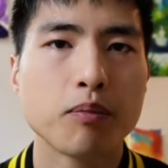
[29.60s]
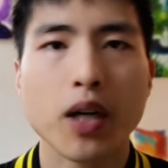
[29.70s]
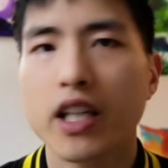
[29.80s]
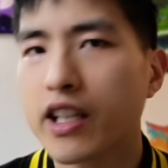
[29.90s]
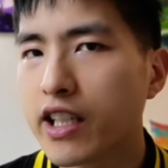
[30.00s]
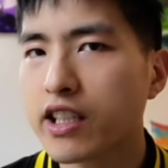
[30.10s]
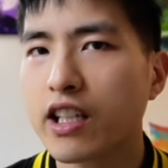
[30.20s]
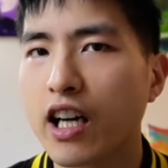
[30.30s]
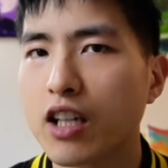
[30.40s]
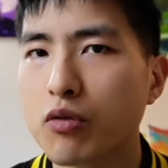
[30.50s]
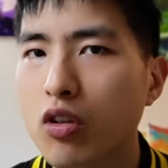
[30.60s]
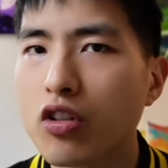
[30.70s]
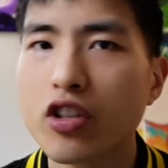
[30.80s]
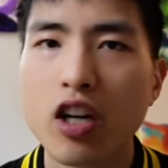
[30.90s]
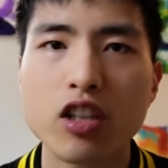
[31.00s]
But in this guide, we'll
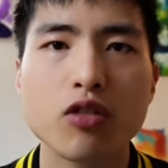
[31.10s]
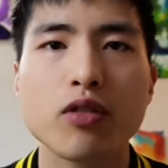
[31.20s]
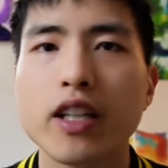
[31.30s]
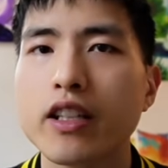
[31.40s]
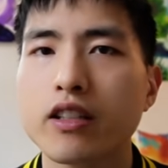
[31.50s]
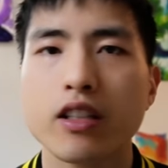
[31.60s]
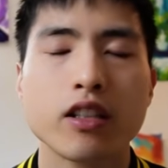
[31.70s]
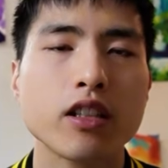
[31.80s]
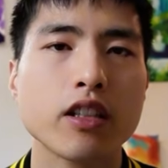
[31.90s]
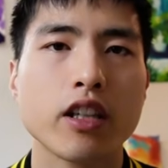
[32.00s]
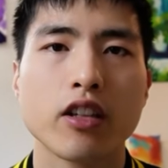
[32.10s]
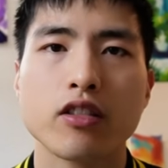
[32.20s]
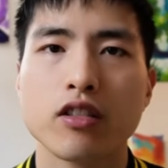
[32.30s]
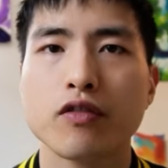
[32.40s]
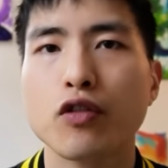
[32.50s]
learn how to create consistent
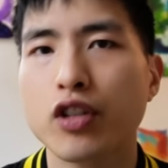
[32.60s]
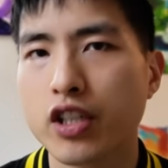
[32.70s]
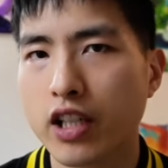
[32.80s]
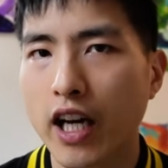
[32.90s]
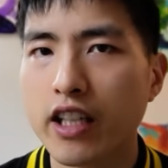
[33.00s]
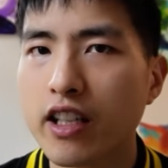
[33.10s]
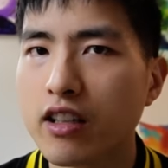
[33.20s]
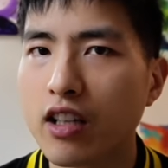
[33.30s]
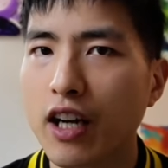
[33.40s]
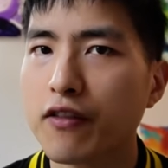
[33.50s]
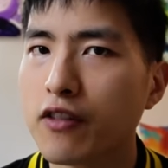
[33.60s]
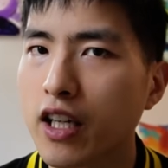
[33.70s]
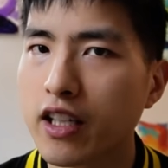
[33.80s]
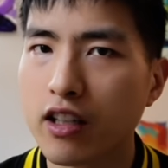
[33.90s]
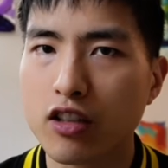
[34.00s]
characters for exciting and
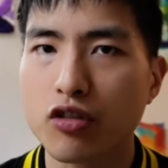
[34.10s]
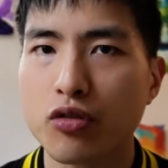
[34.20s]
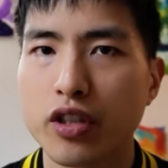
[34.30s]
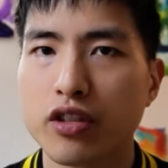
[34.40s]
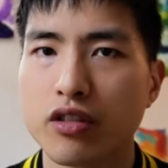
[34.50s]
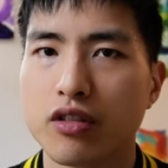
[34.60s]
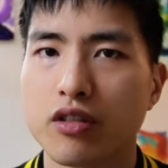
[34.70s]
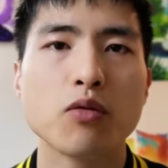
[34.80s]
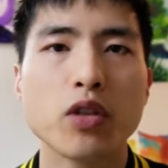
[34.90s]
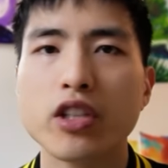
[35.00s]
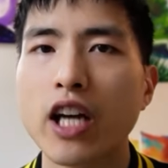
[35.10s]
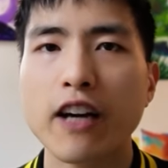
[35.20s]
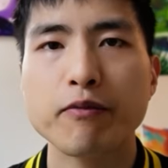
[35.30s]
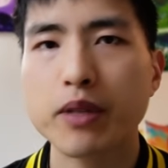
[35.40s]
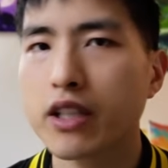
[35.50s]
lifelike illustrations, which
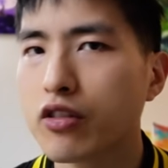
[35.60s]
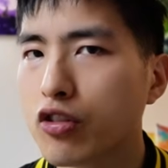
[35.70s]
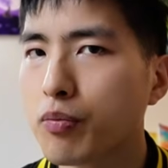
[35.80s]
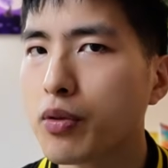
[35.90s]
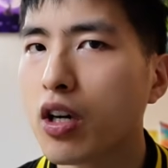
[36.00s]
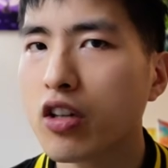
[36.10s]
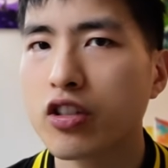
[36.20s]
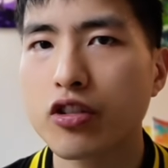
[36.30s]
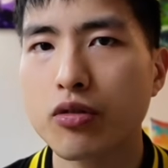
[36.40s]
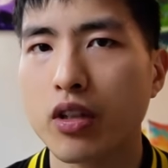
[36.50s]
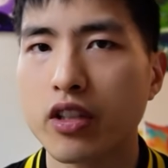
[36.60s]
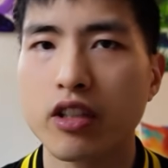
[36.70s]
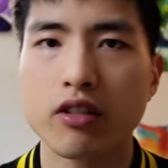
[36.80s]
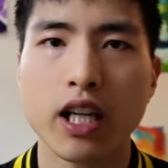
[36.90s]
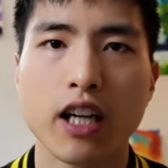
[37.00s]
had been super hard to do
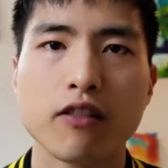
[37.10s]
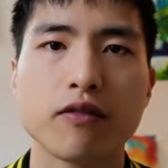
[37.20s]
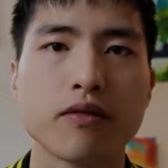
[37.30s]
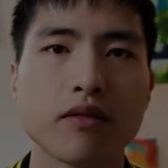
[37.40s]
until now.